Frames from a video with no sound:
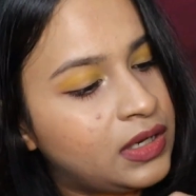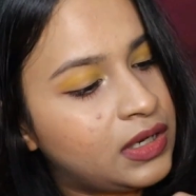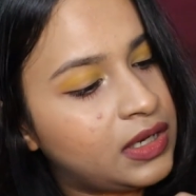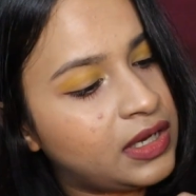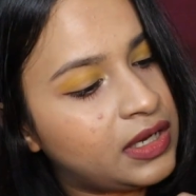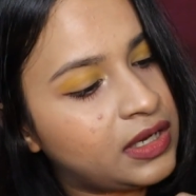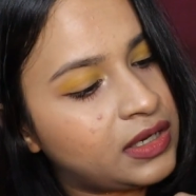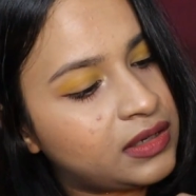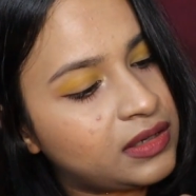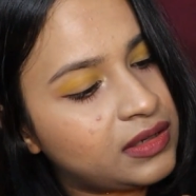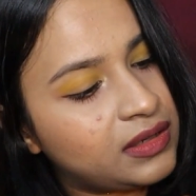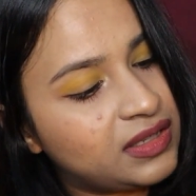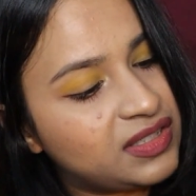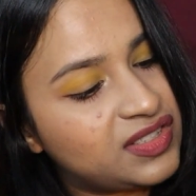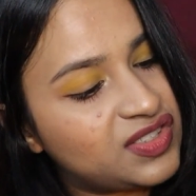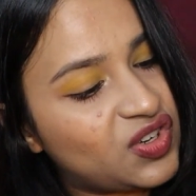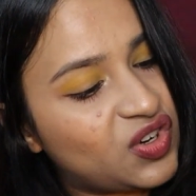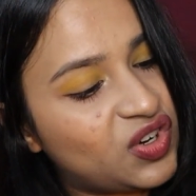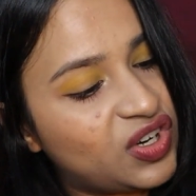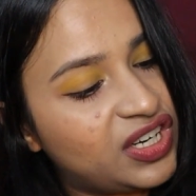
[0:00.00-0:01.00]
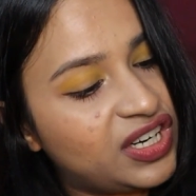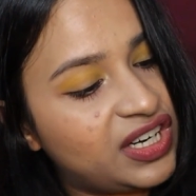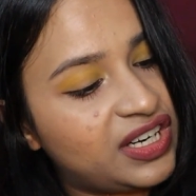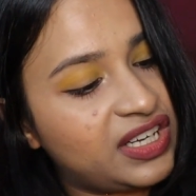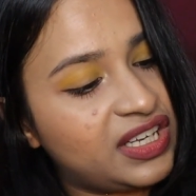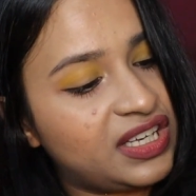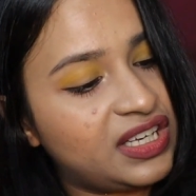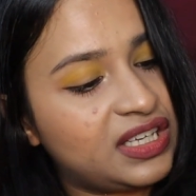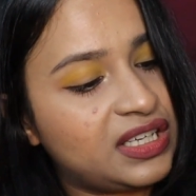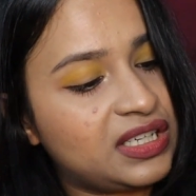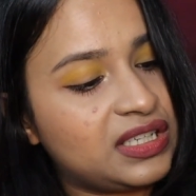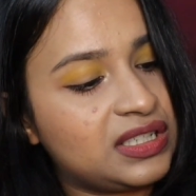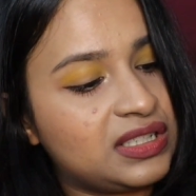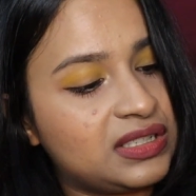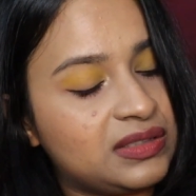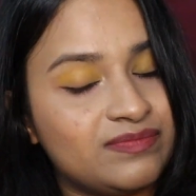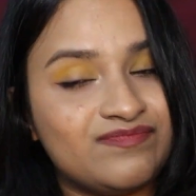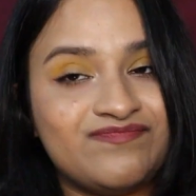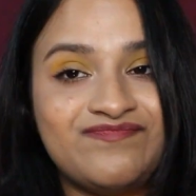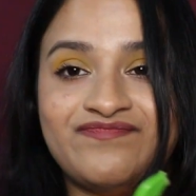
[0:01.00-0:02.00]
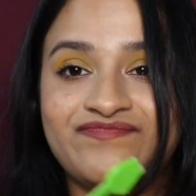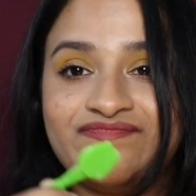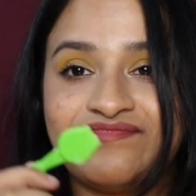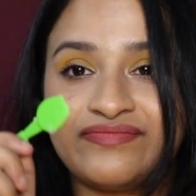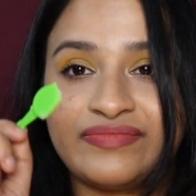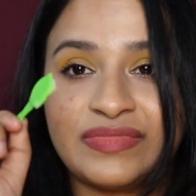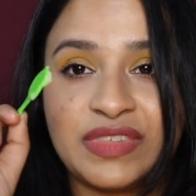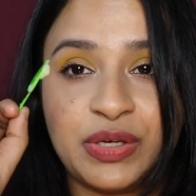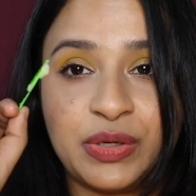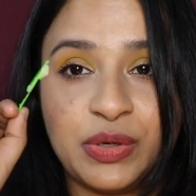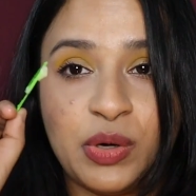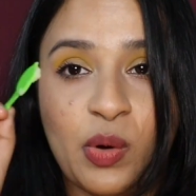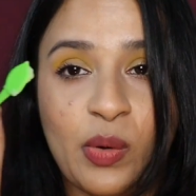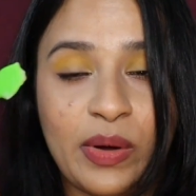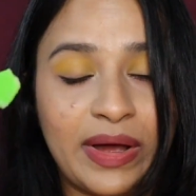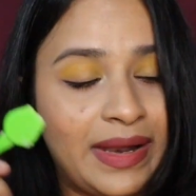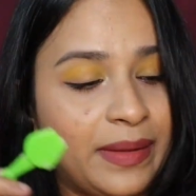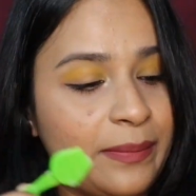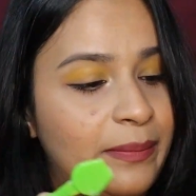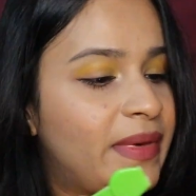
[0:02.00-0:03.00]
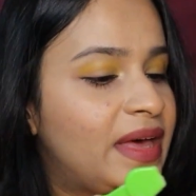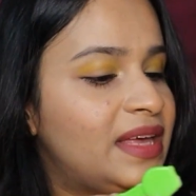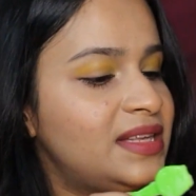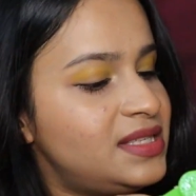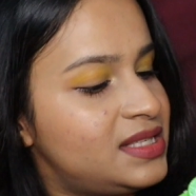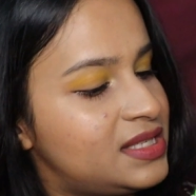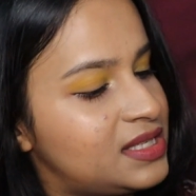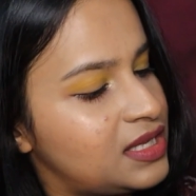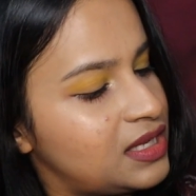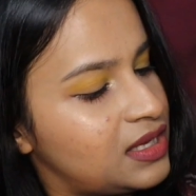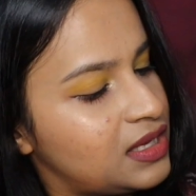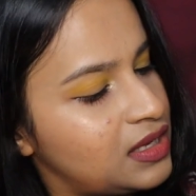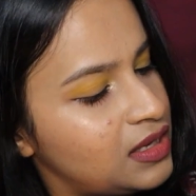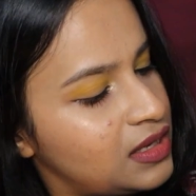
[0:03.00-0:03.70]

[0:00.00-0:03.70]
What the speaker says: like it's already oily mess.